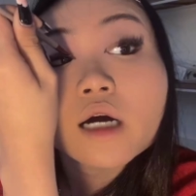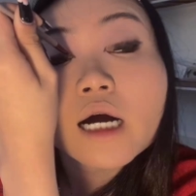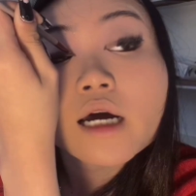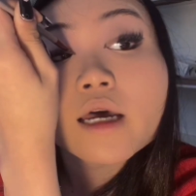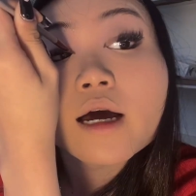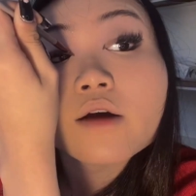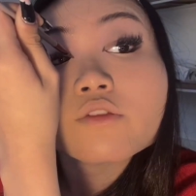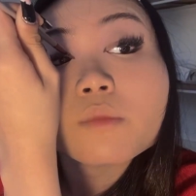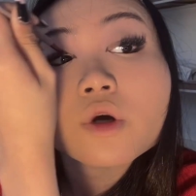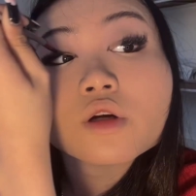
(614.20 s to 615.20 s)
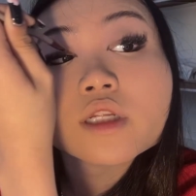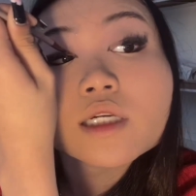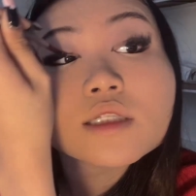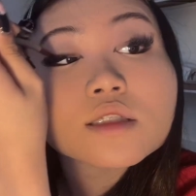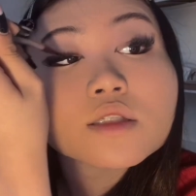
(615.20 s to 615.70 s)
I have
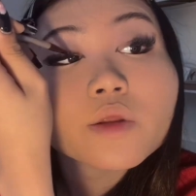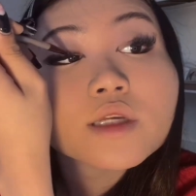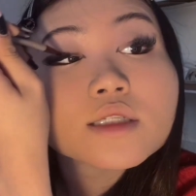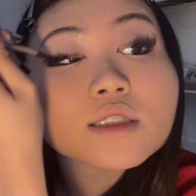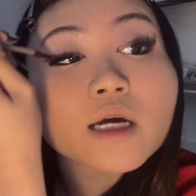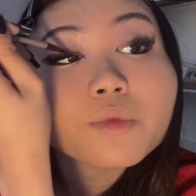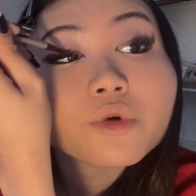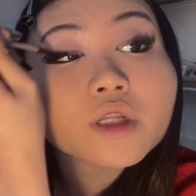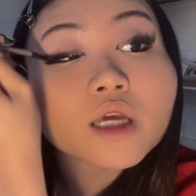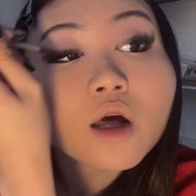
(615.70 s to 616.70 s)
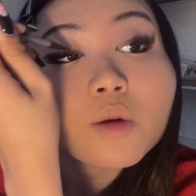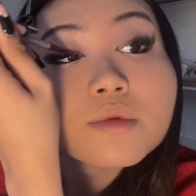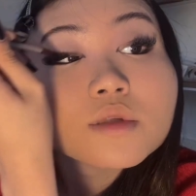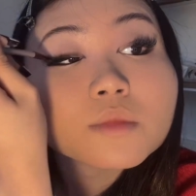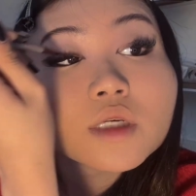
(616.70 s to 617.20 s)
monolids, so this step really
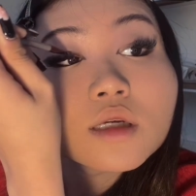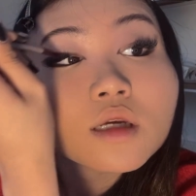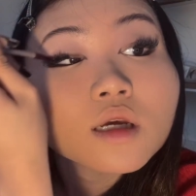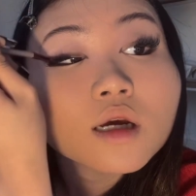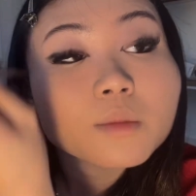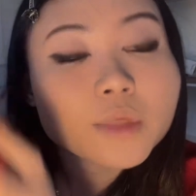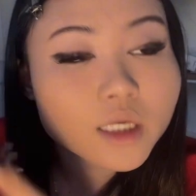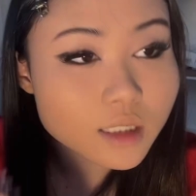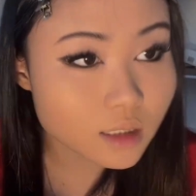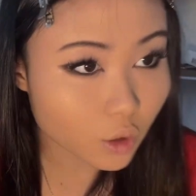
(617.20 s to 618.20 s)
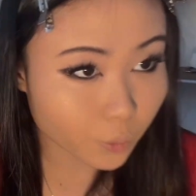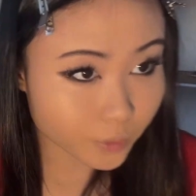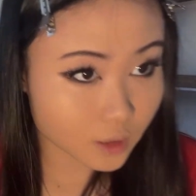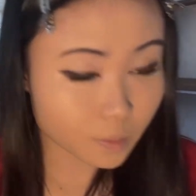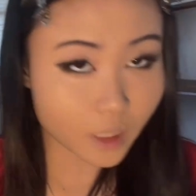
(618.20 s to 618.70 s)
helps me because it
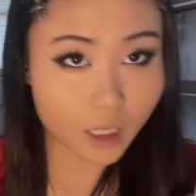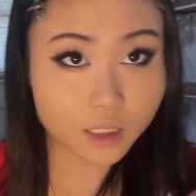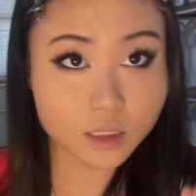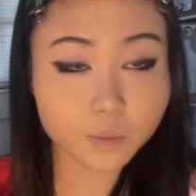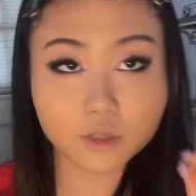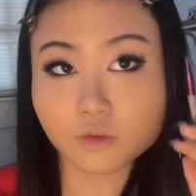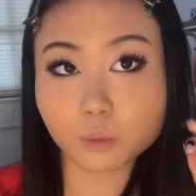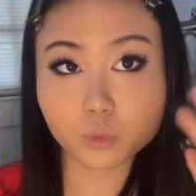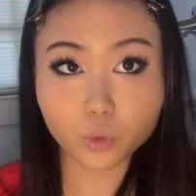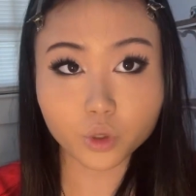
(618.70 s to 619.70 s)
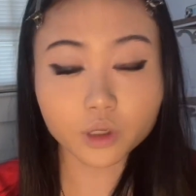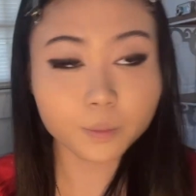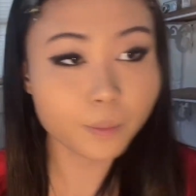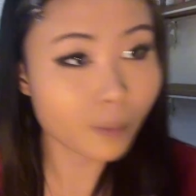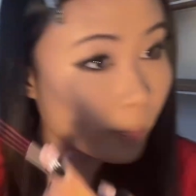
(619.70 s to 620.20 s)
opens my eyes up even more.
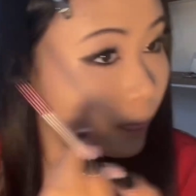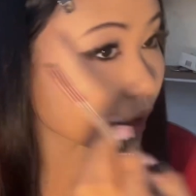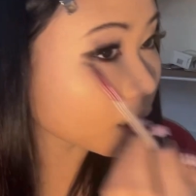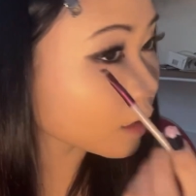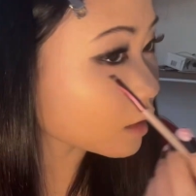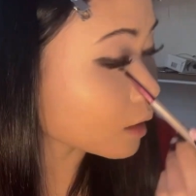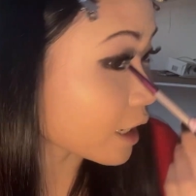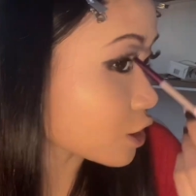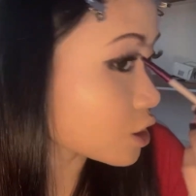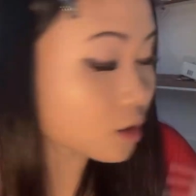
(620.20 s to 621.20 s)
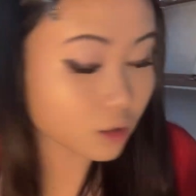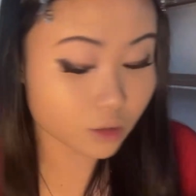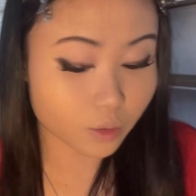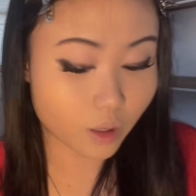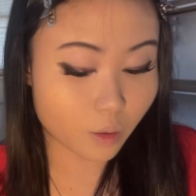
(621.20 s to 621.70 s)
And lashes
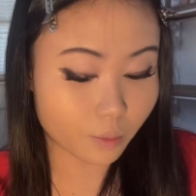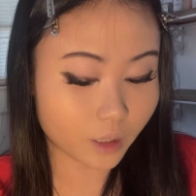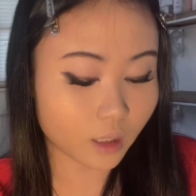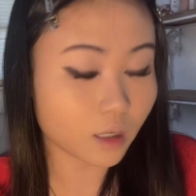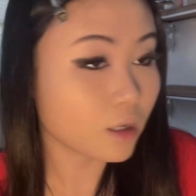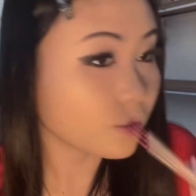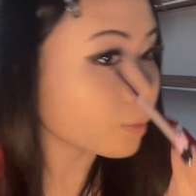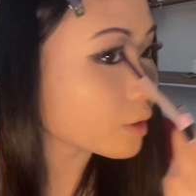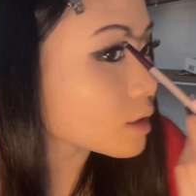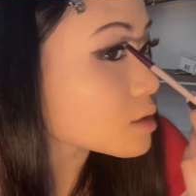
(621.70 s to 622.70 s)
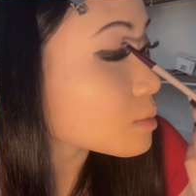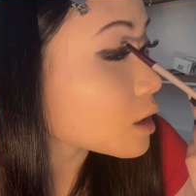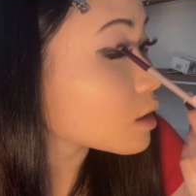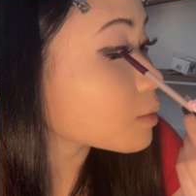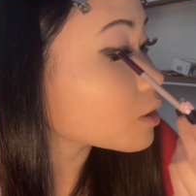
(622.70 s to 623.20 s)
also help me with this
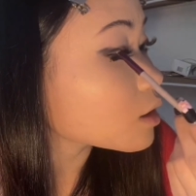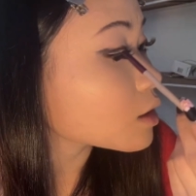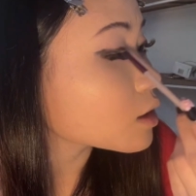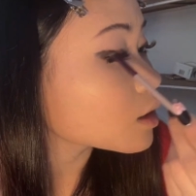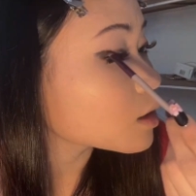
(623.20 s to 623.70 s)
makeup look.